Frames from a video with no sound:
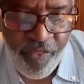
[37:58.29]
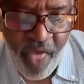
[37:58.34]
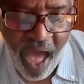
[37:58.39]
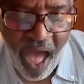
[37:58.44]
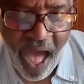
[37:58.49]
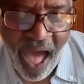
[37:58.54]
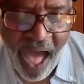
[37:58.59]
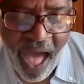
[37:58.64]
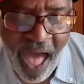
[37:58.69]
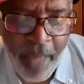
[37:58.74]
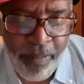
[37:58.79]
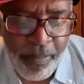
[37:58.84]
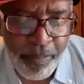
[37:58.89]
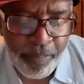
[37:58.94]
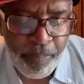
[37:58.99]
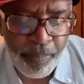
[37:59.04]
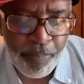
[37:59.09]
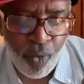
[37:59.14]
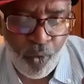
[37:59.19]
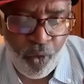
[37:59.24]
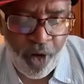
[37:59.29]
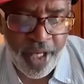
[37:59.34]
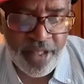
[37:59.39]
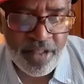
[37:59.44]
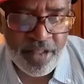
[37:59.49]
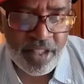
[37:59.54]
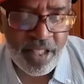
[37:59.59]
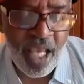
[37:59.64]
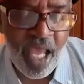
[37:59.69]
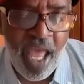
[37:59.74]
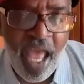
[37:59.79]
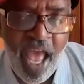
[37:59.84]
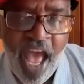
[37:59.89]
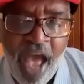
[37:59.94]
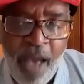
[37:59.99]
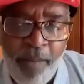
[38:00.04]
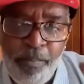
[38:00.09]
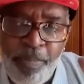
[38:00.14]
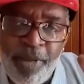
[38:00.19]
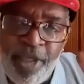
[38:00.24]
high points
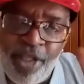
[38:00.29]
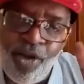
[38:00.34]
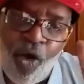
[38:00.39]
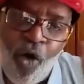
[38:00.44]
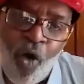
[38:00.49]
have been